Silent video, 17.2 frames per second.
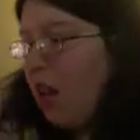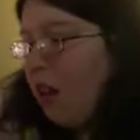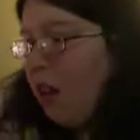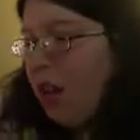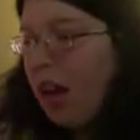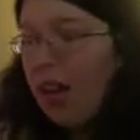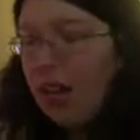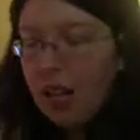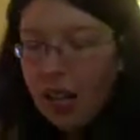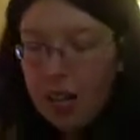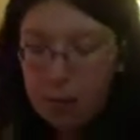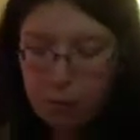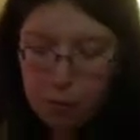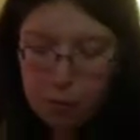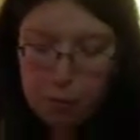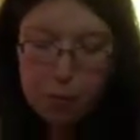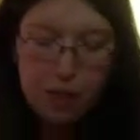That
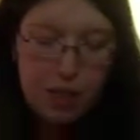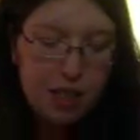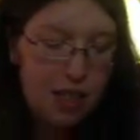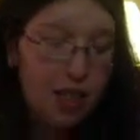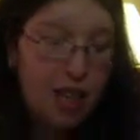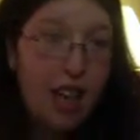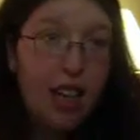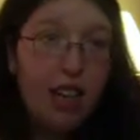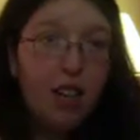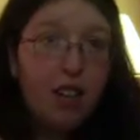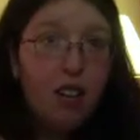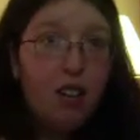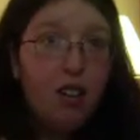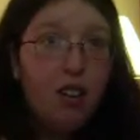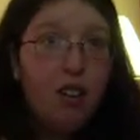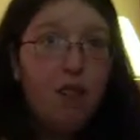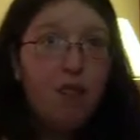coupled with this next
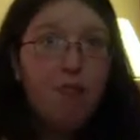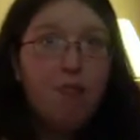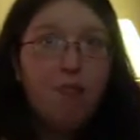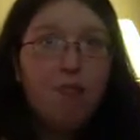card,